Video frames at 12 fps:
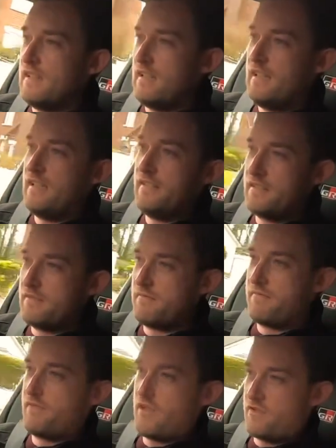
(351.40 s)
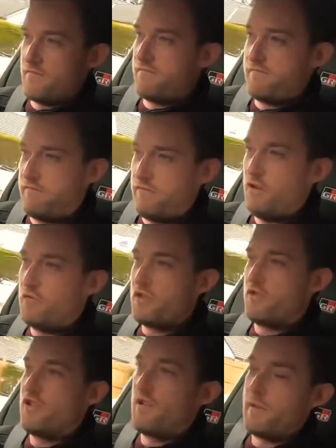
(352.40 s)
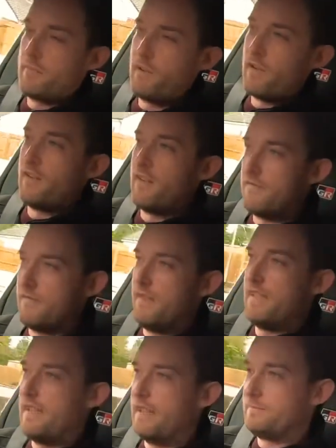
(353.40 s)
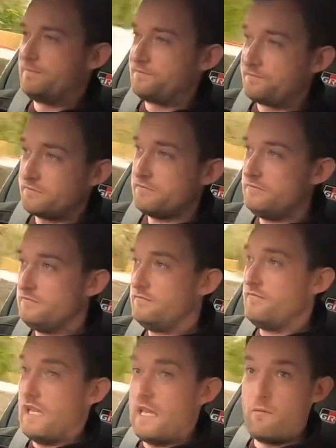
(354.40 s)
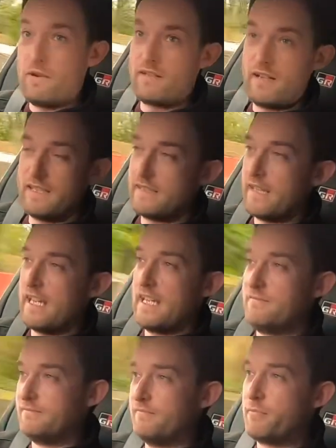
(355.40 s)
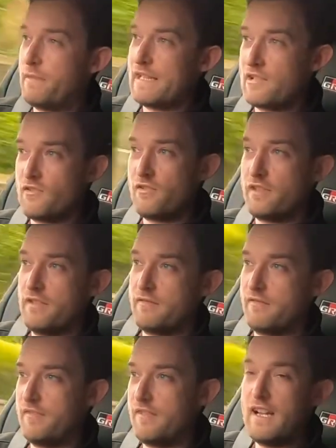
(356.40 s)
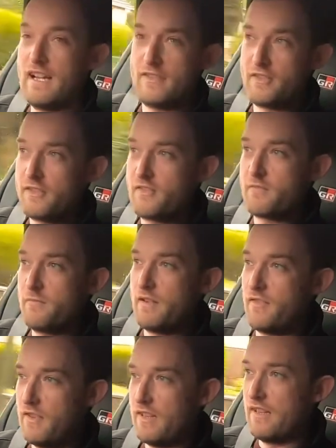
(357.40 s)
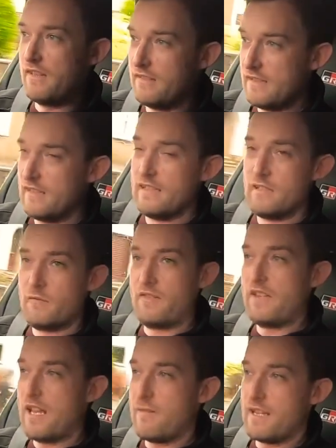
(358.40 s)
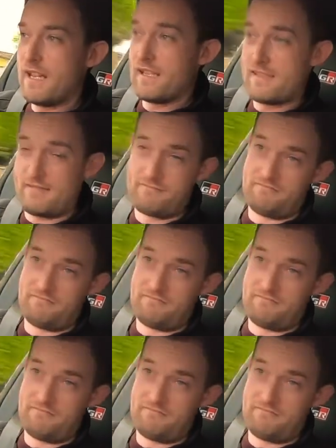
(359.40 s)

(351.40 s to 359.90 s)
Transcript: And just loads of stopping power in weather like today brings on the hazards with the ABS.